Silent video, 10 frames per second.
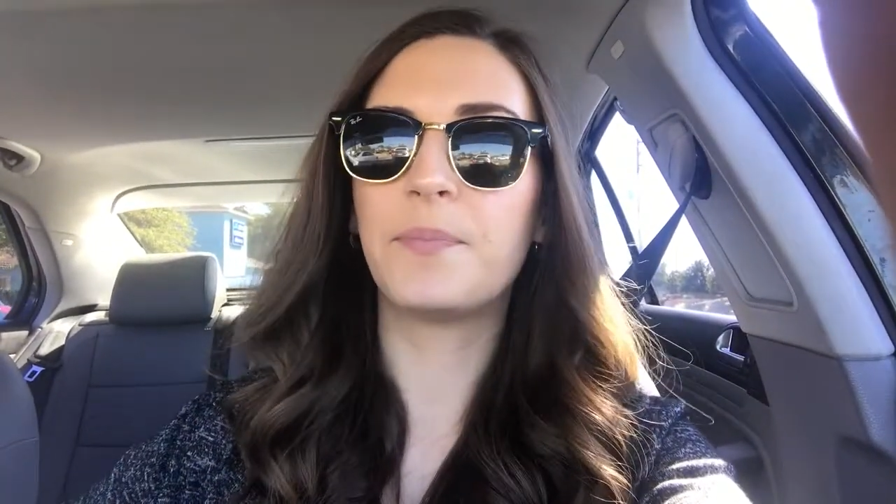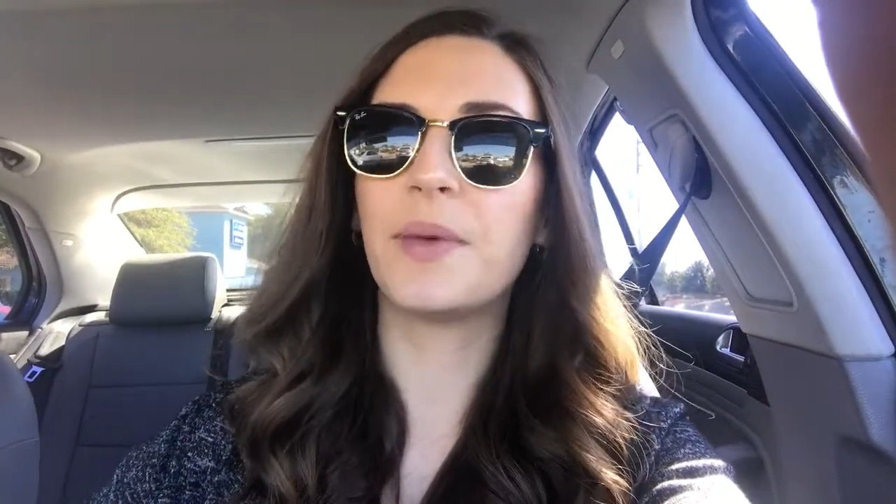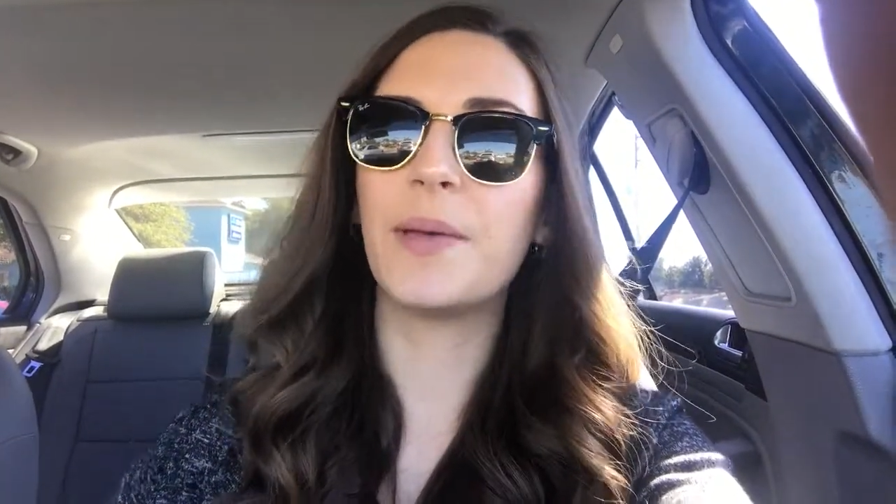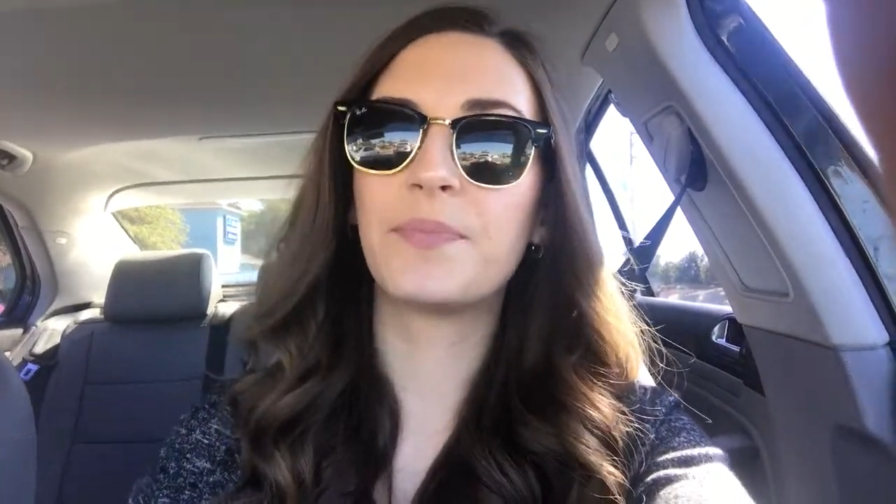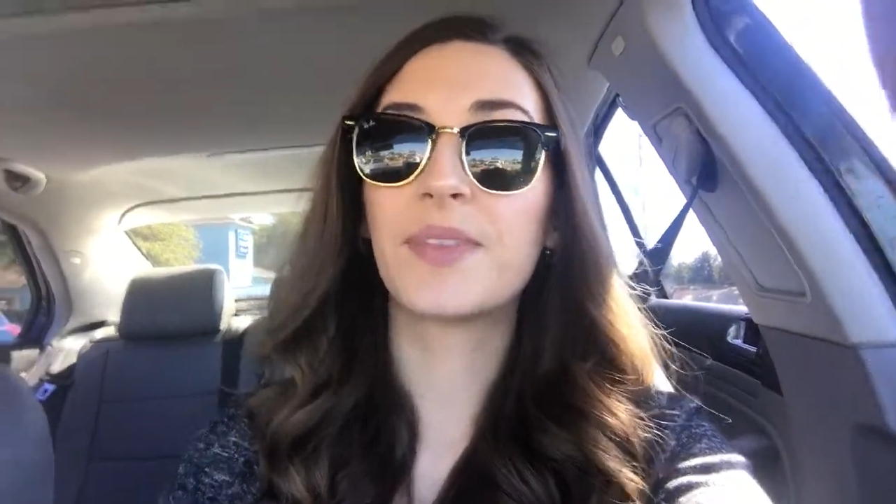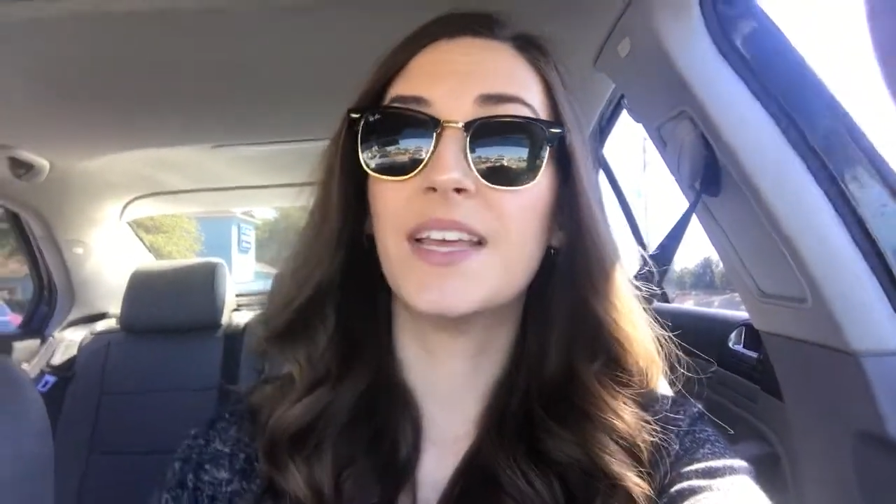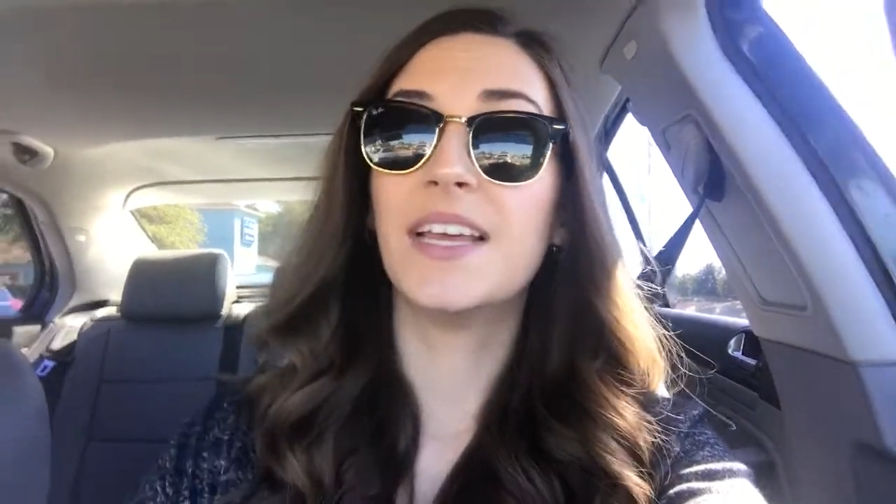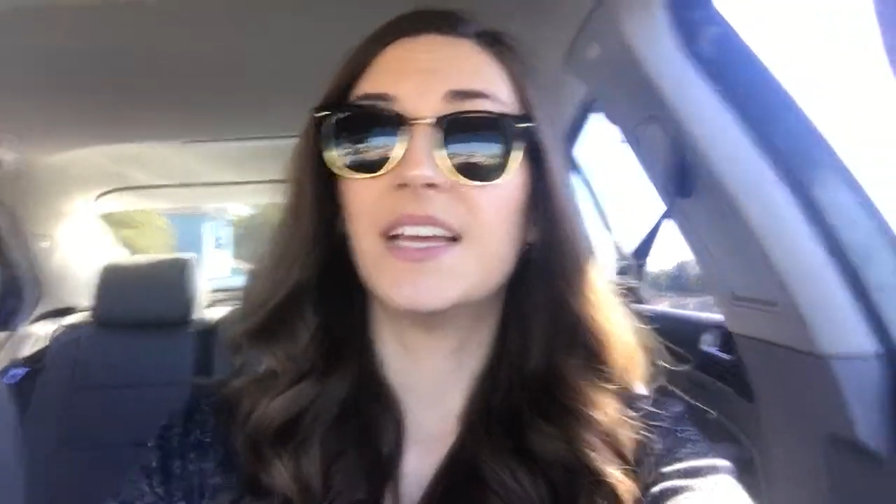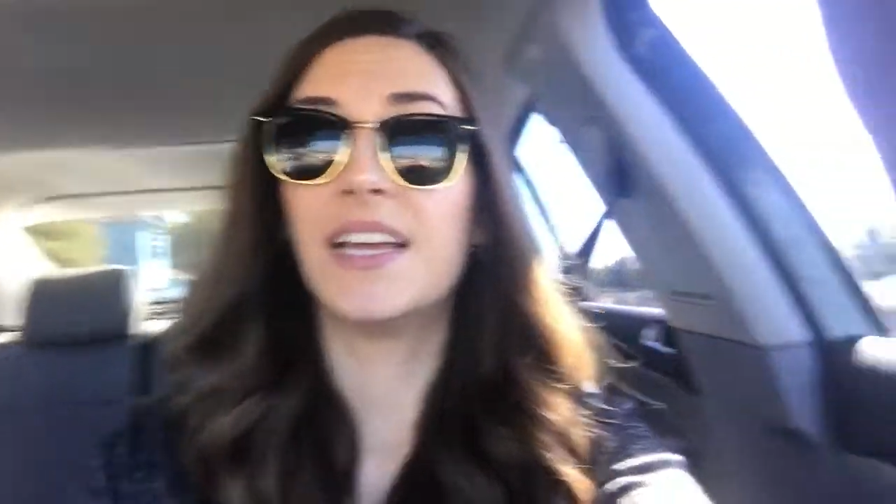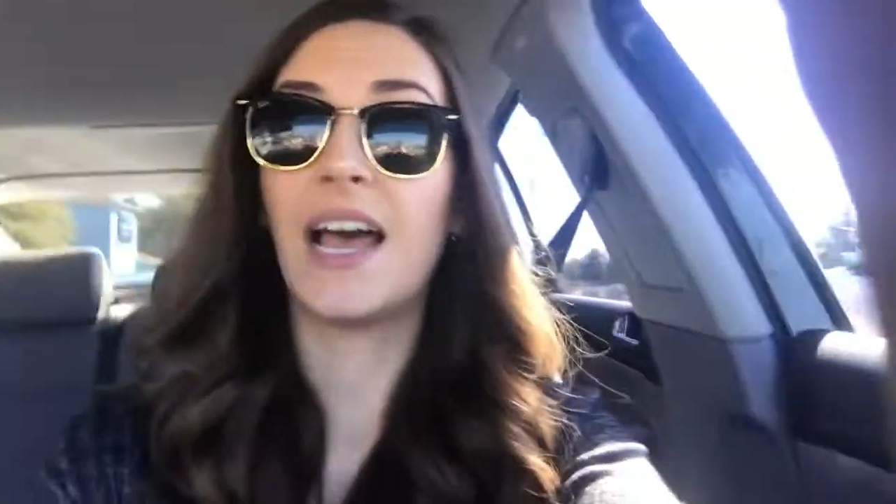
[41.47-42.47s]
But
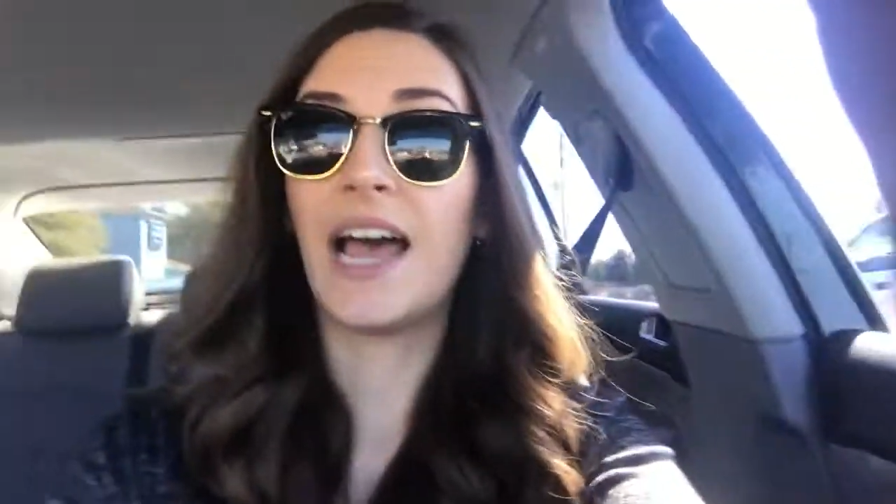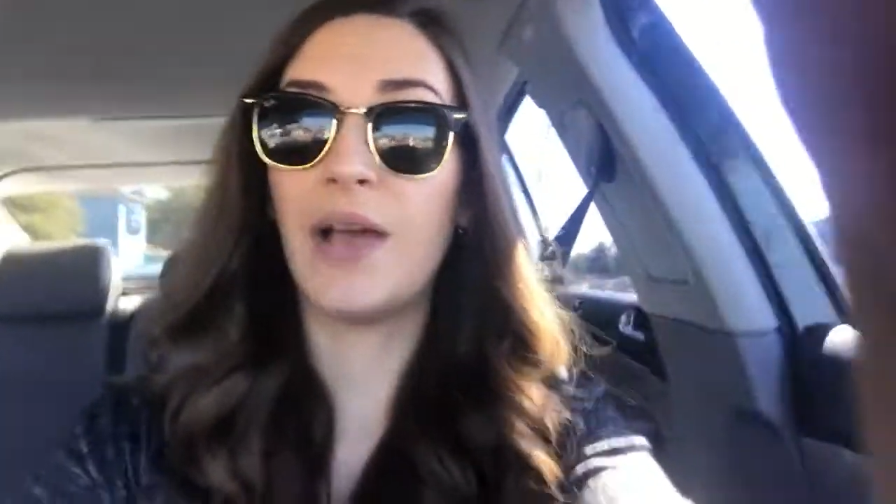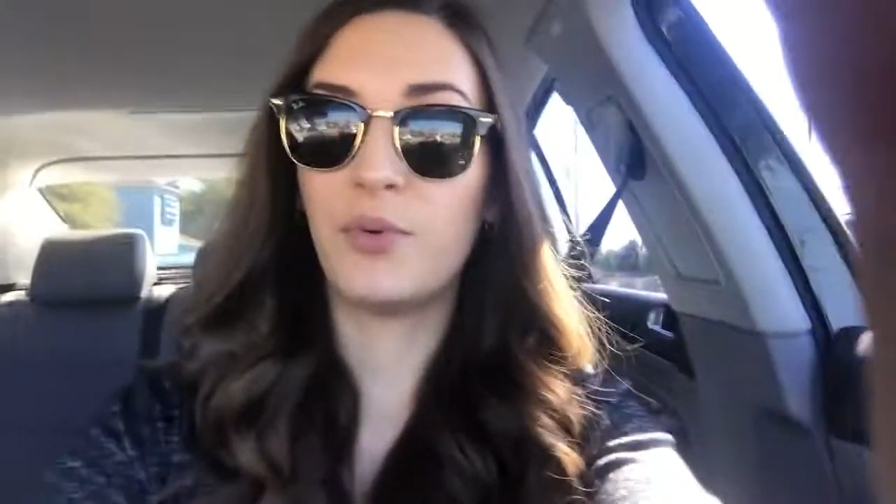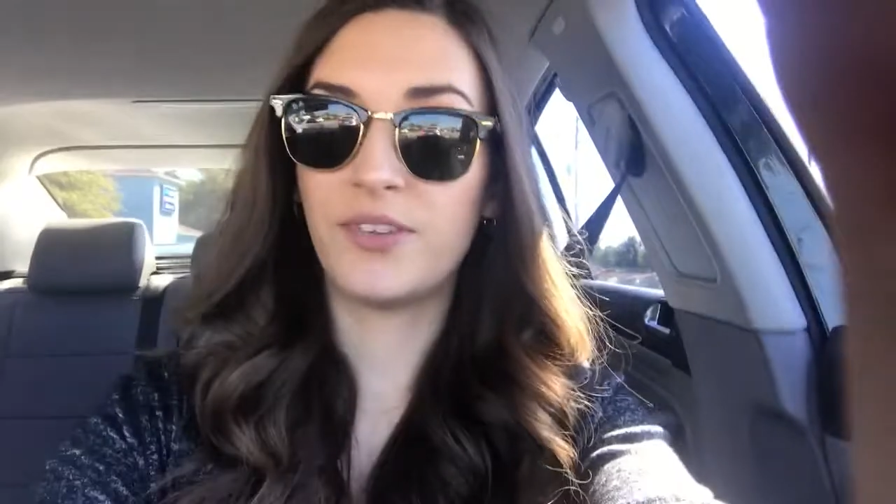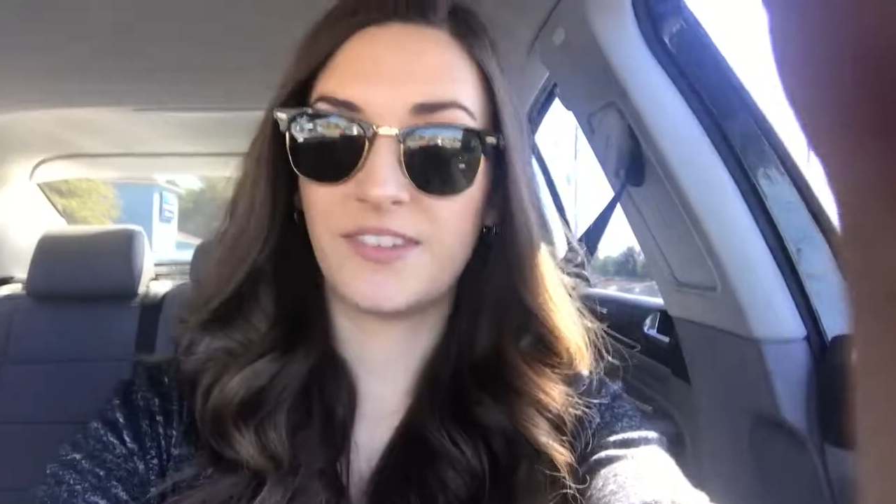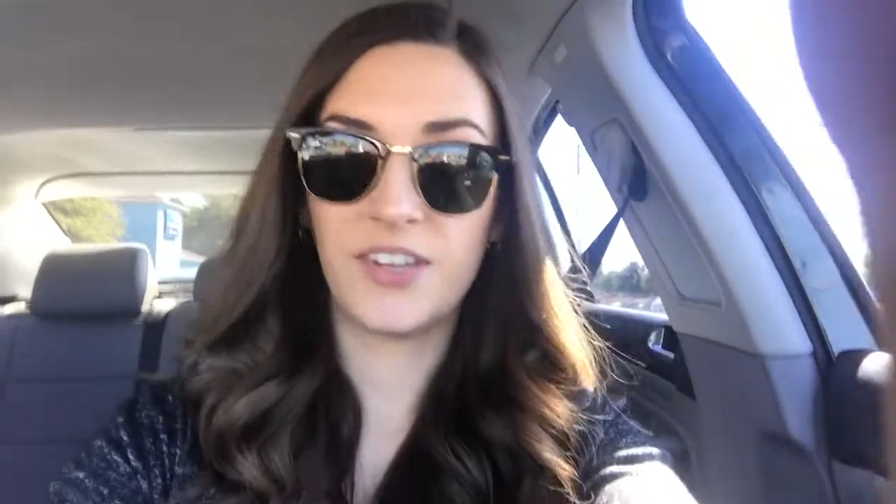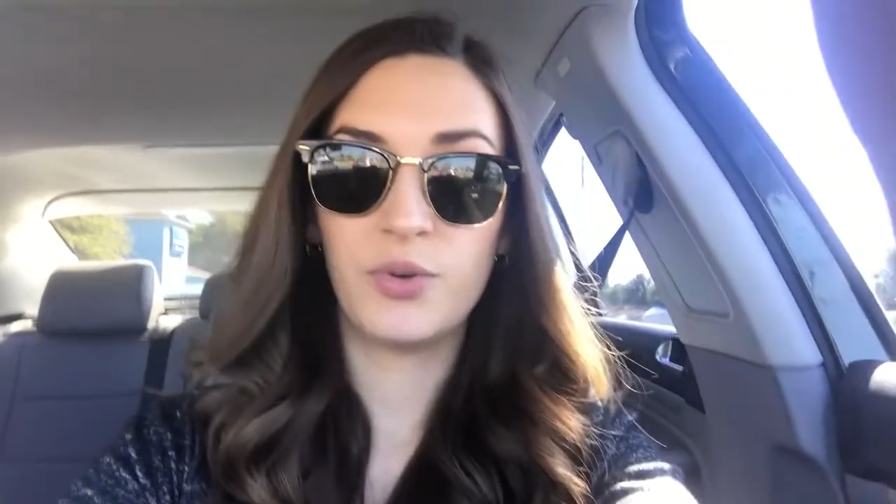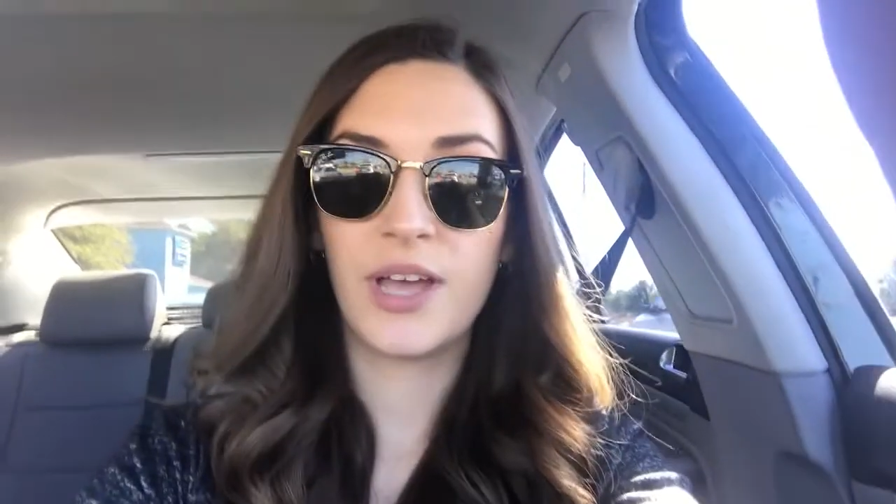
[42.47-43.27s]
I will see you